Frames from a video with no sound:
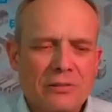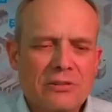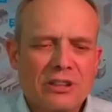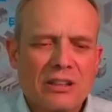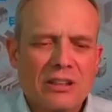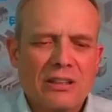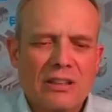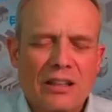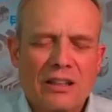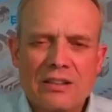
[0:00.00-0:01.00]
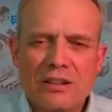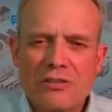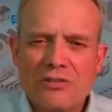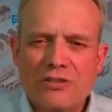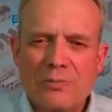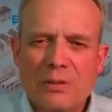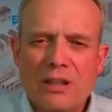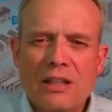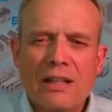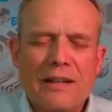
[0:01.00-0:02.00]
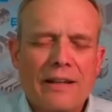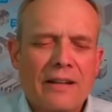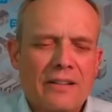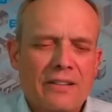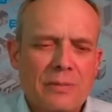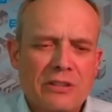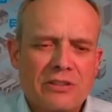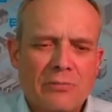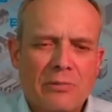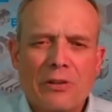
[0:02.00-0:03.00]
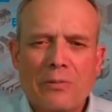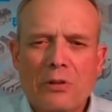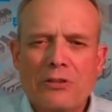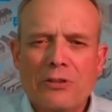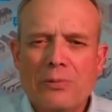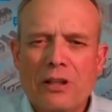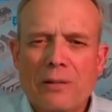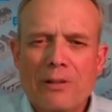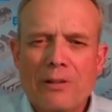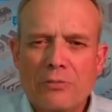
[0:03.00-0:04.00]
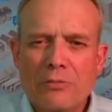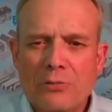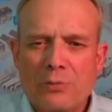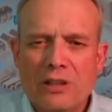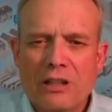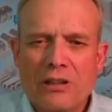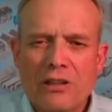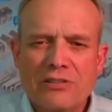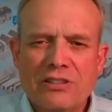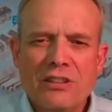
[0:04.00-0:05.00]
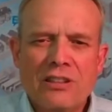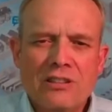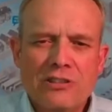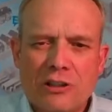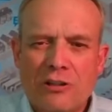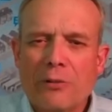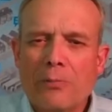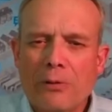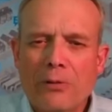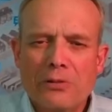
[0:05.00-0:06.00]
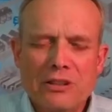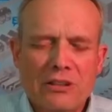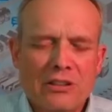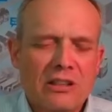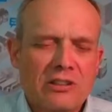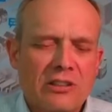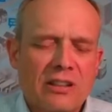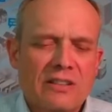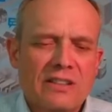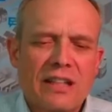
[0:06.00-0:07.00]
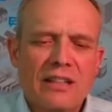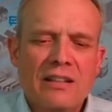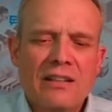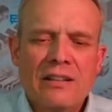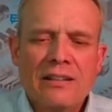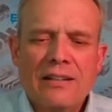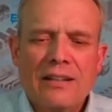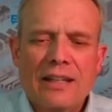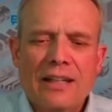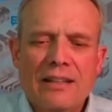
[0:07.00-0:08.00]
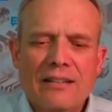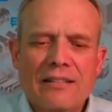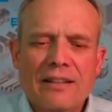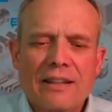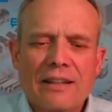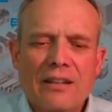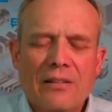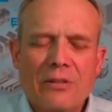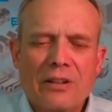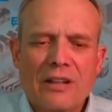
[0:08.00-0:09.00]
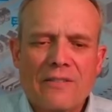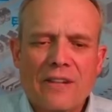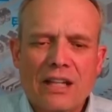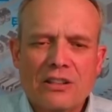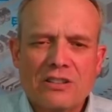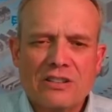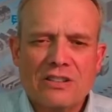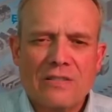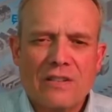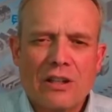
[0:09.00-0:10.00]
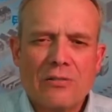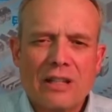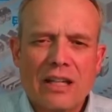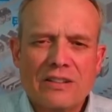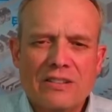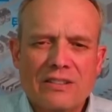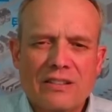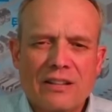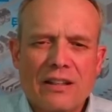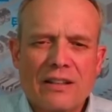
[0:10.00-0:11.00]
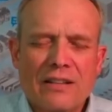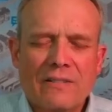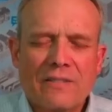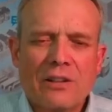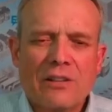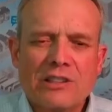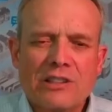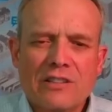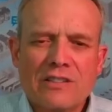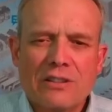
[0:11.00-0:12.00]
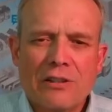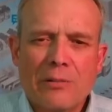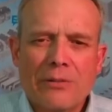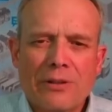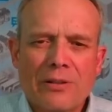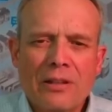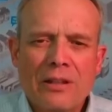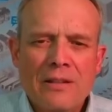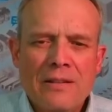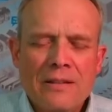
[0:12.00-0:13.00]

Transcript: solution and continues to be, especially where there are multiple operators, multiple carriers sharing a pole, sharing a site. And one of the advantages of the ODS configuration is that you're able to